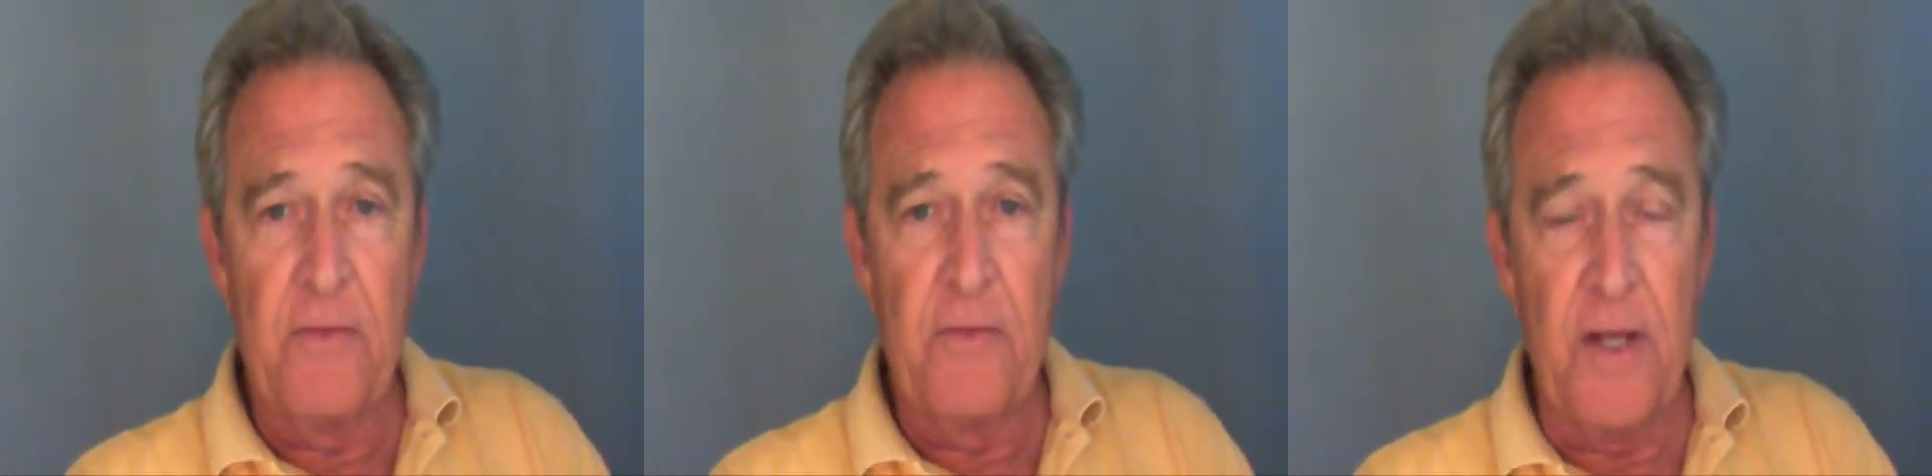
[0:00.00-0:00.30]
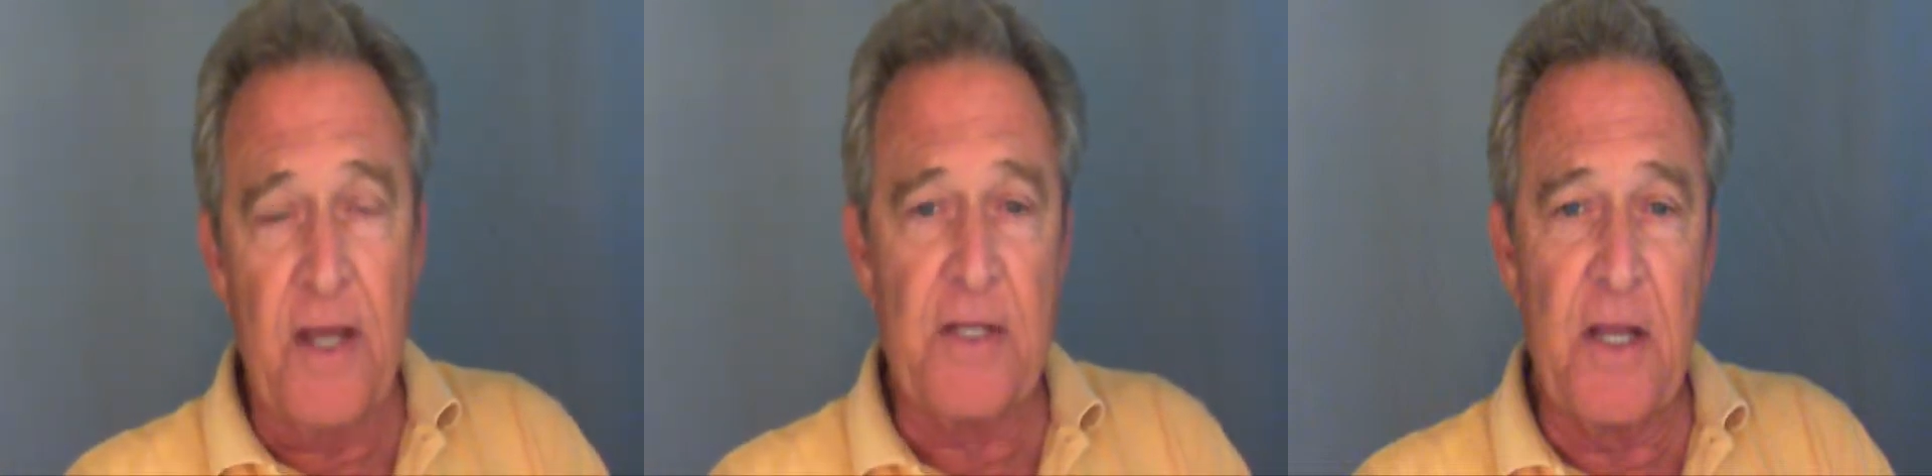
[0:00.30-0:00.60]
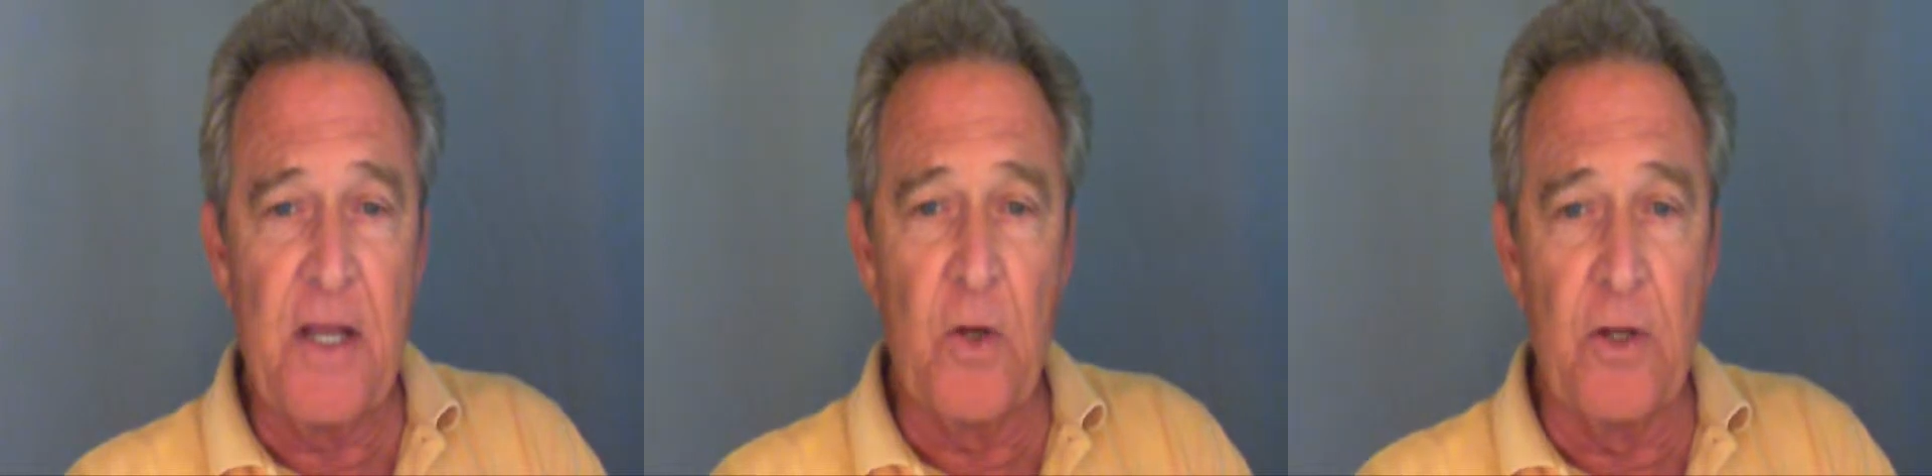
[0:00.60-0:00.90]
the next
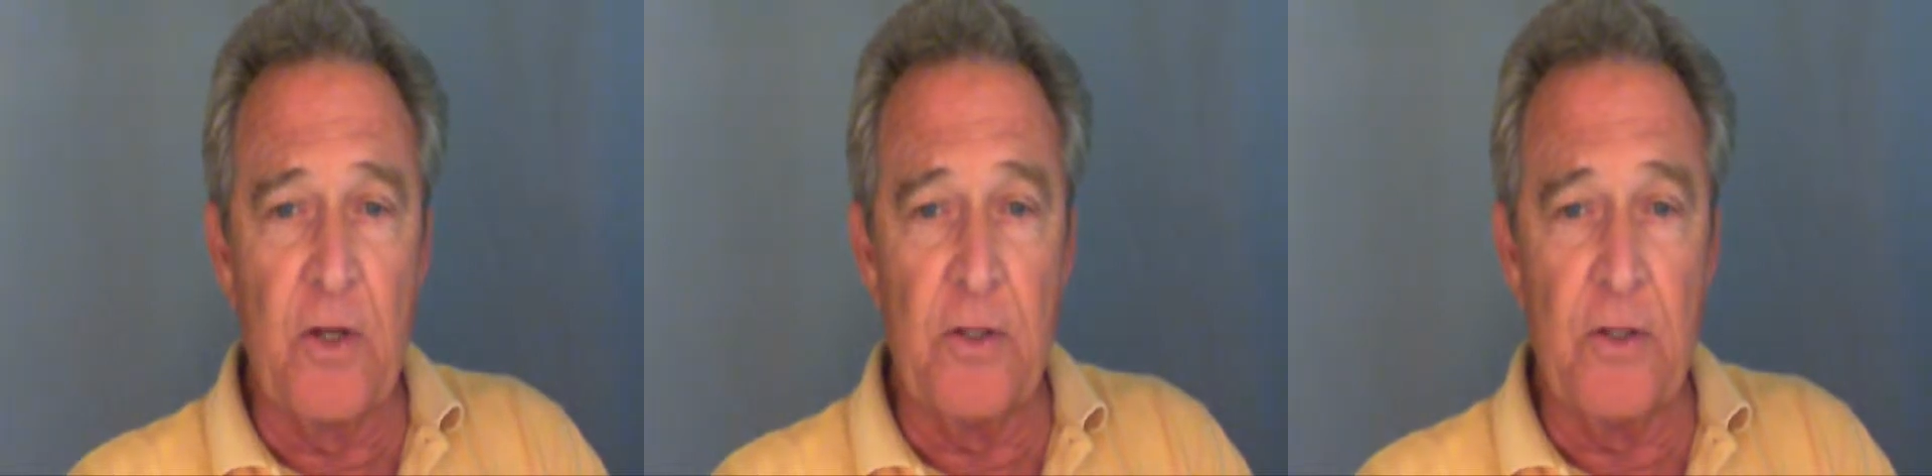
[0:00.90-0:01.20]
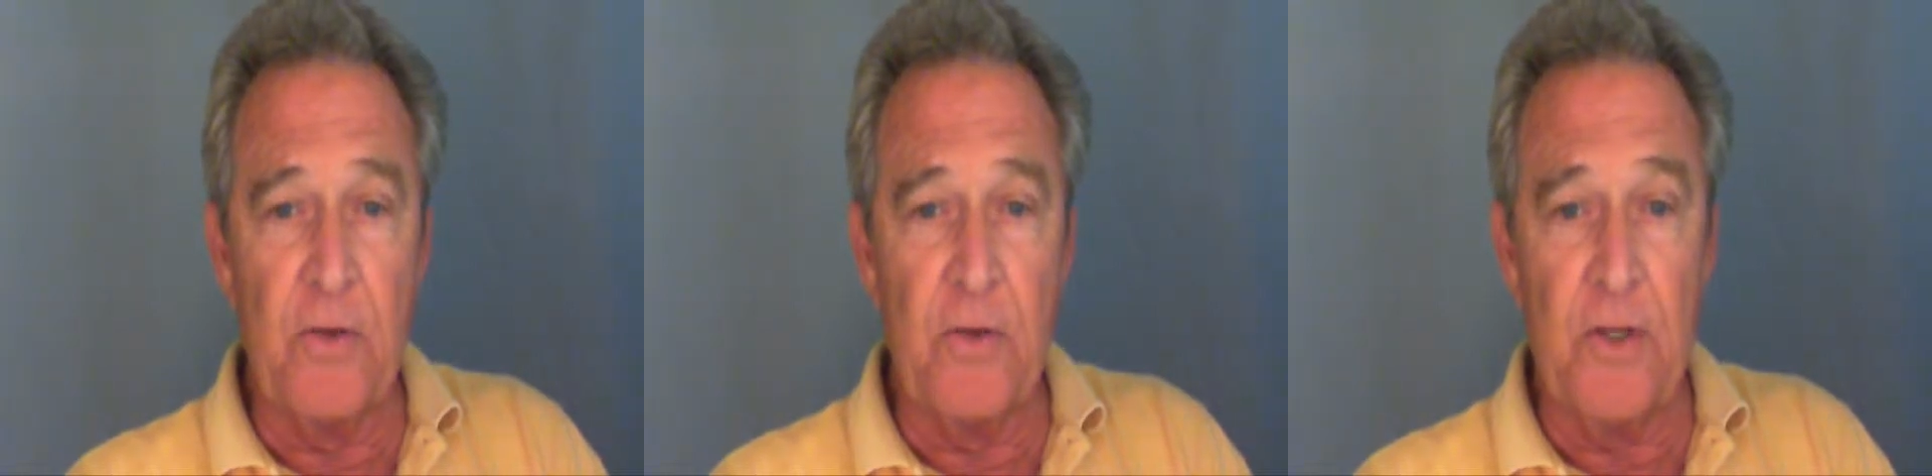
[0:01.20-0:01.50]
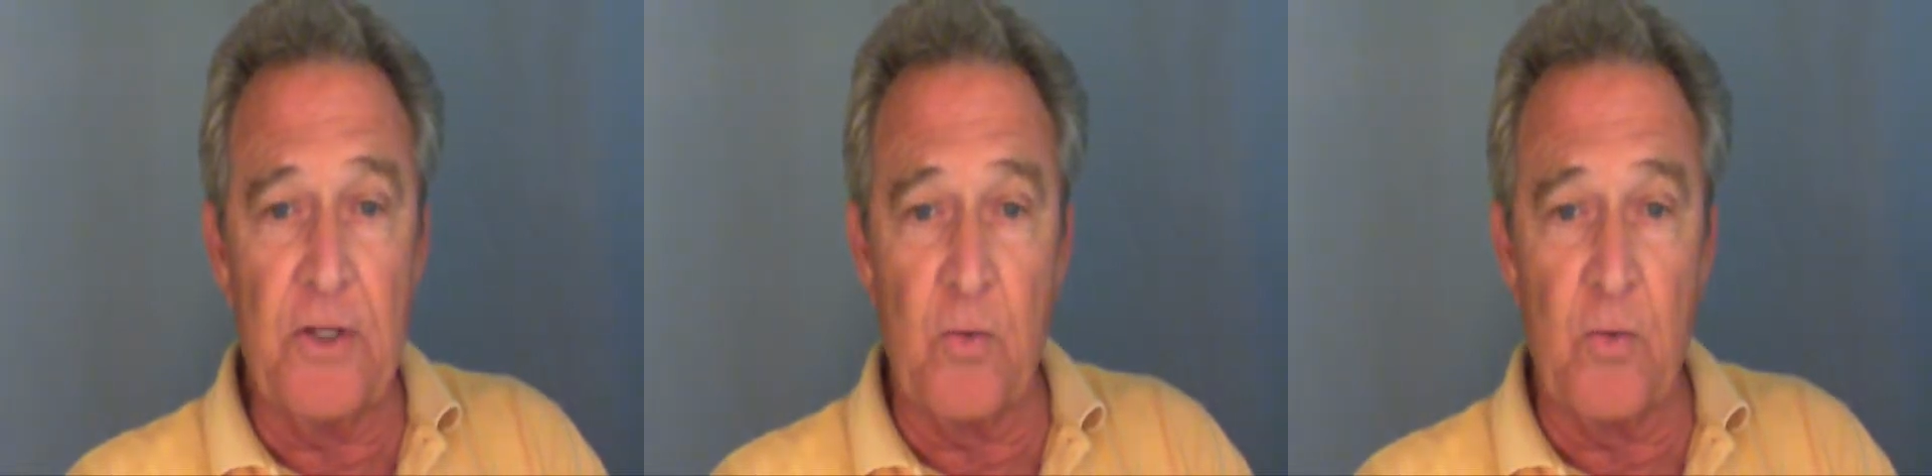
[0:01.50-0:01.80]
thing we're going to do
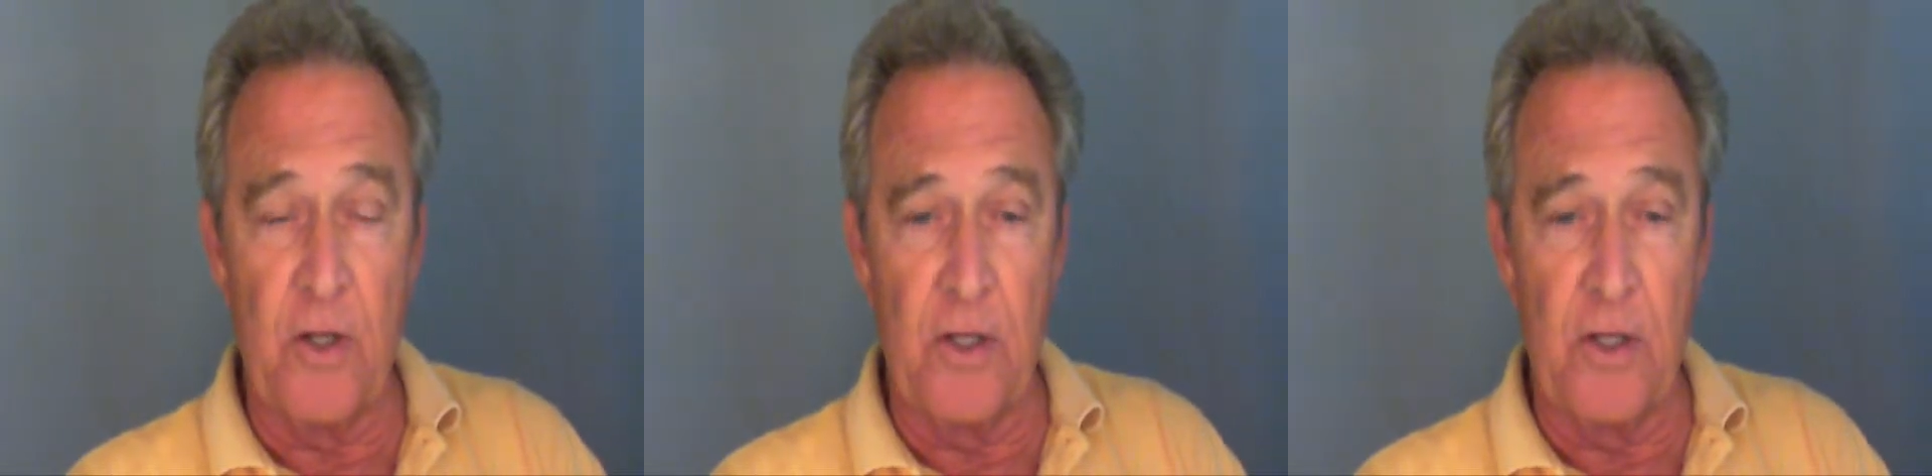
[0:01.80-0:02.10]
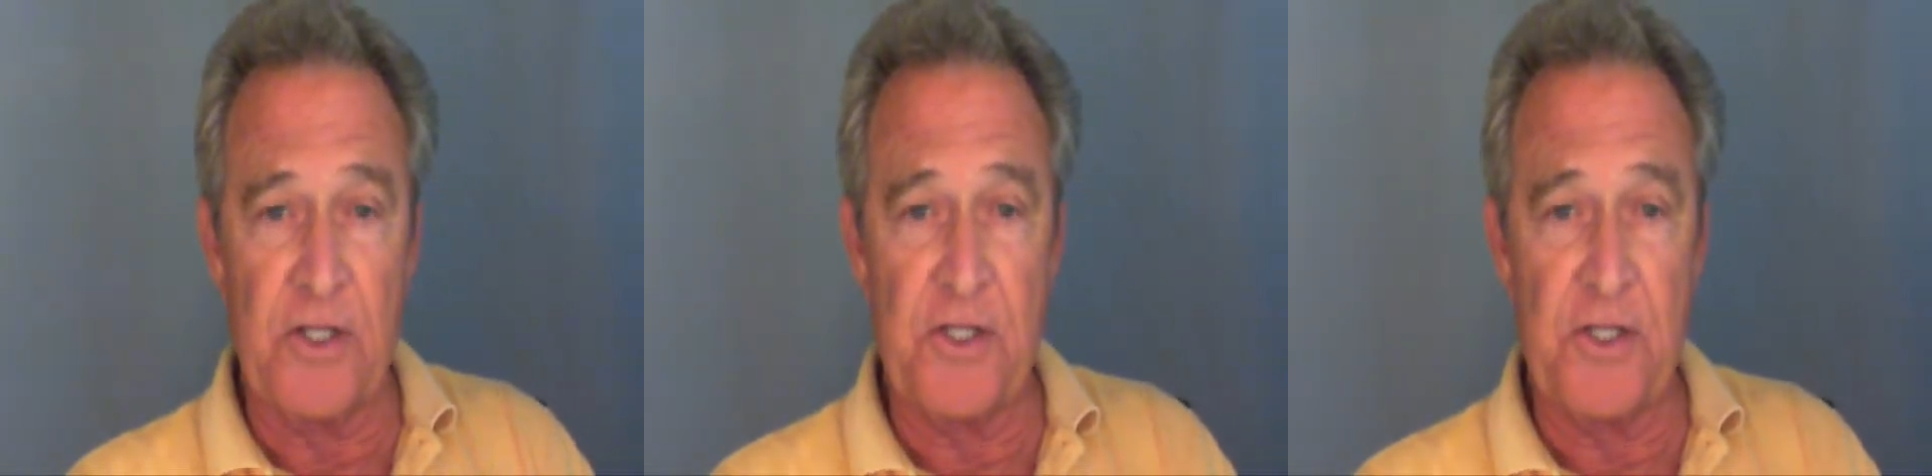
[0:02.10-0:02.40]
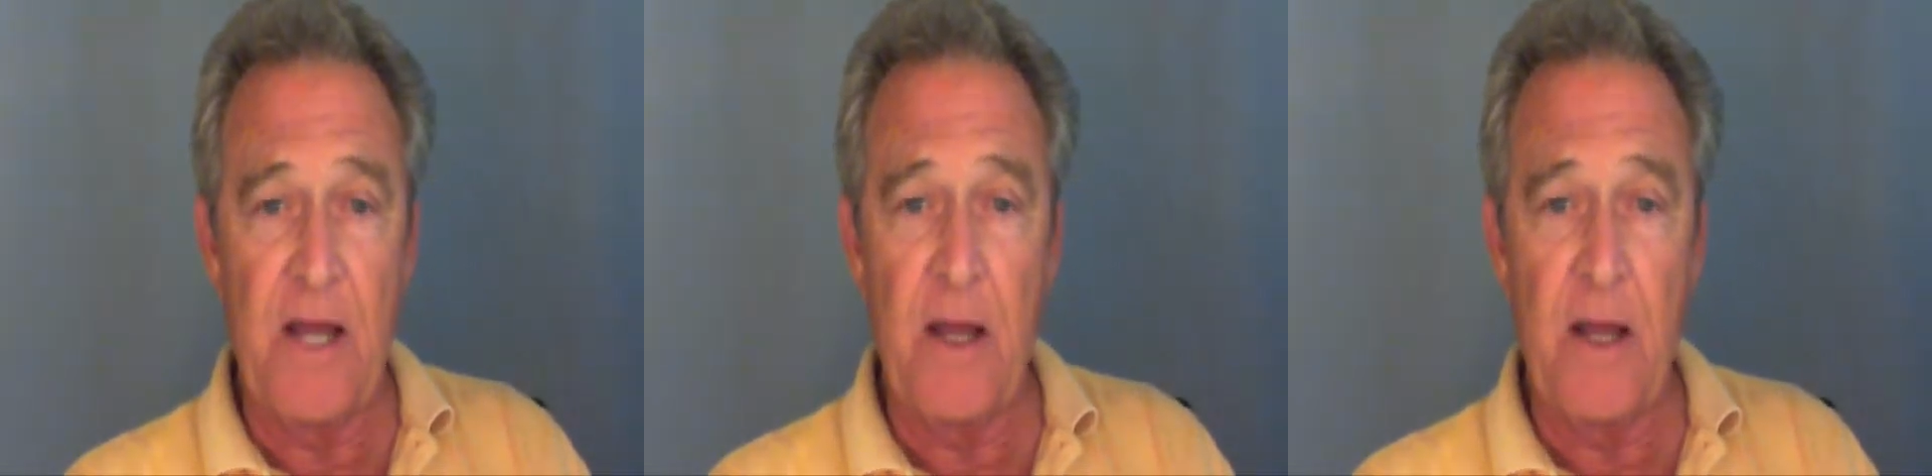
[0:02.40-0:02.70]
is we're going to
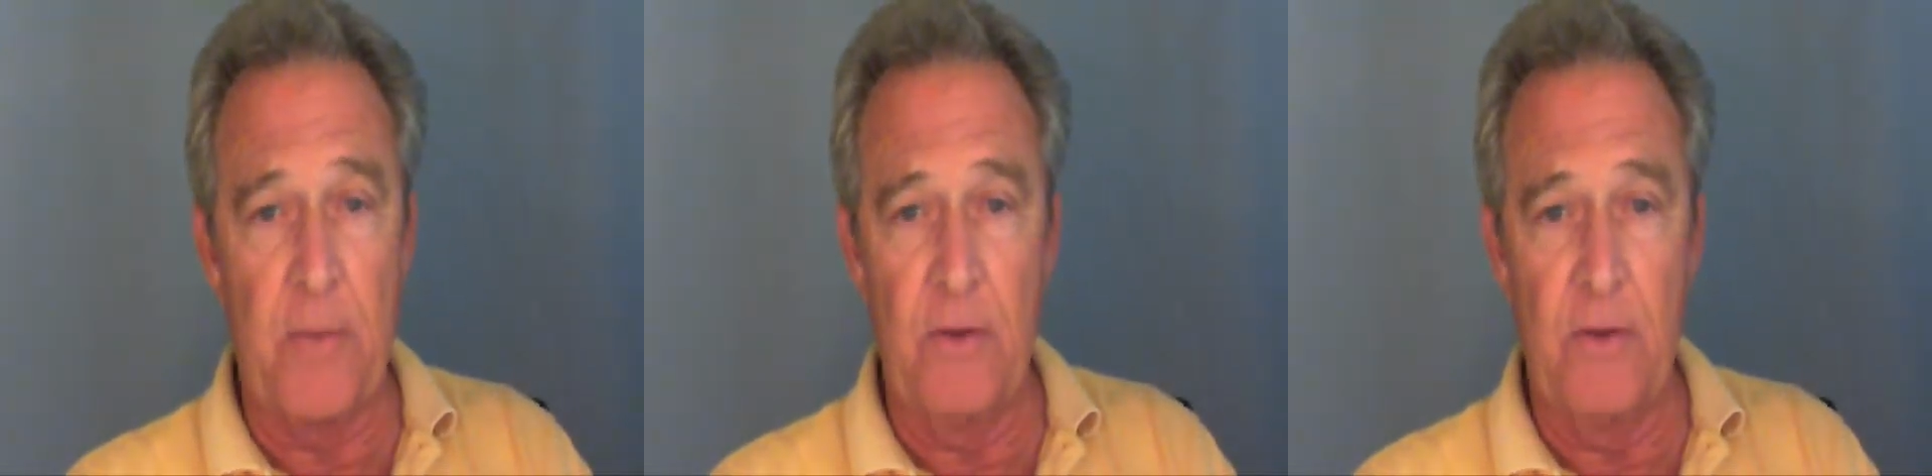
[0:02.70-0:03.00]
set up